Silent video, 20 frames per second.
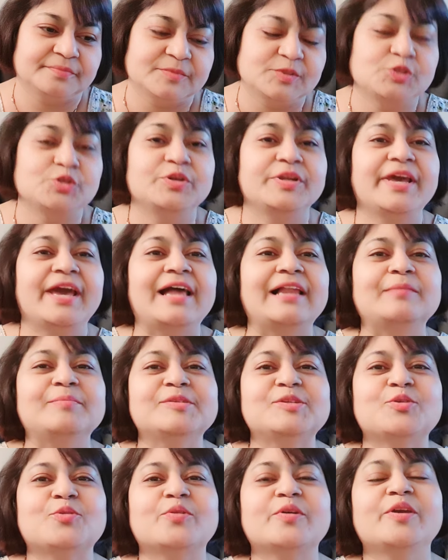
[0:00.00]
today I'll be
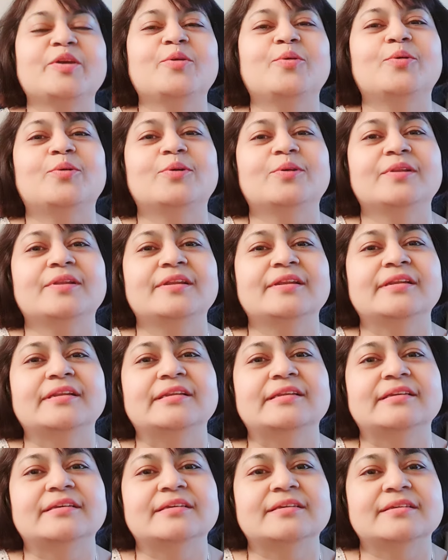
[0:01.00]
talking on
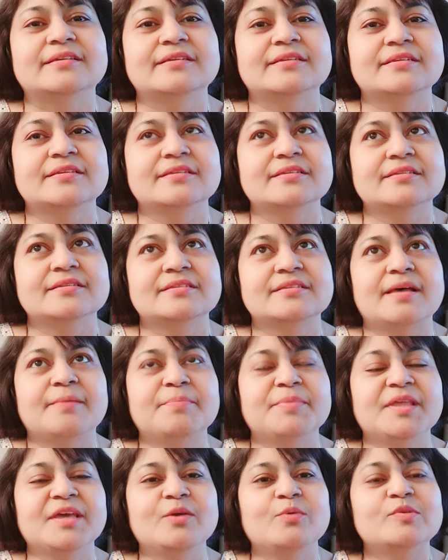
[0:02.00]

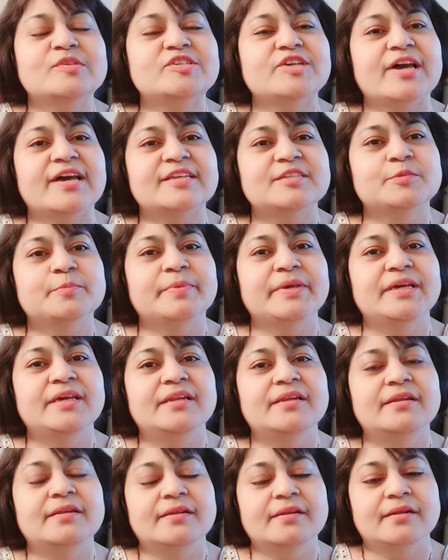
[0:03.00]
something which has
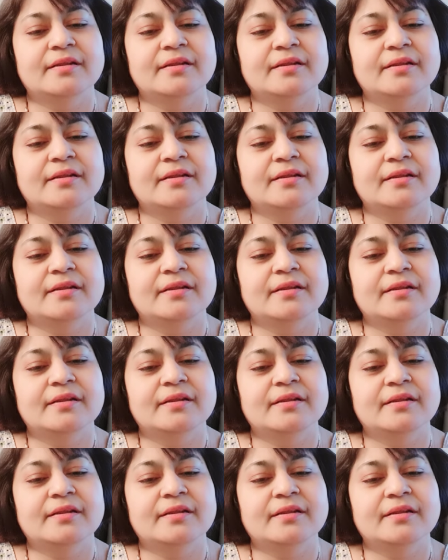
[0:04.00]
been